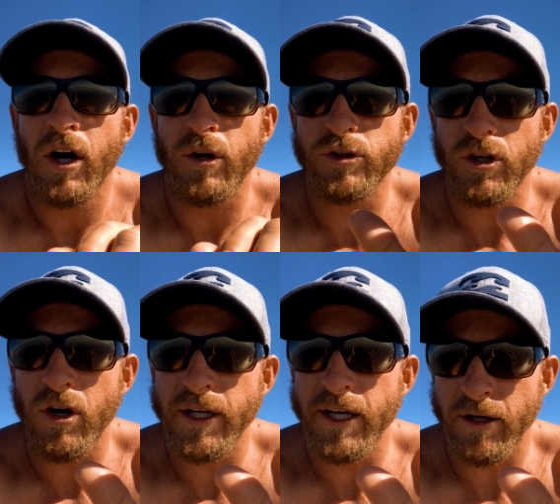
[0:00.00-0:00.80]
I'll
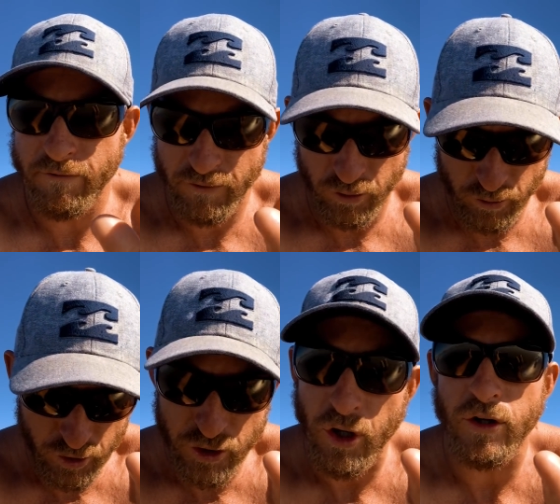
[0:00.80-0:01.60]
try and get a few
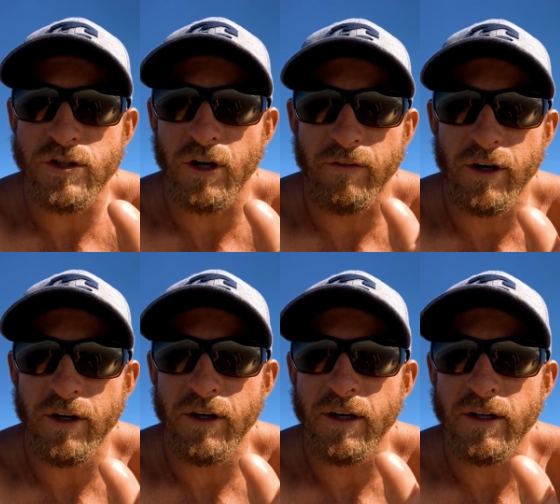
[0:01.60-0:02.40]
shots of it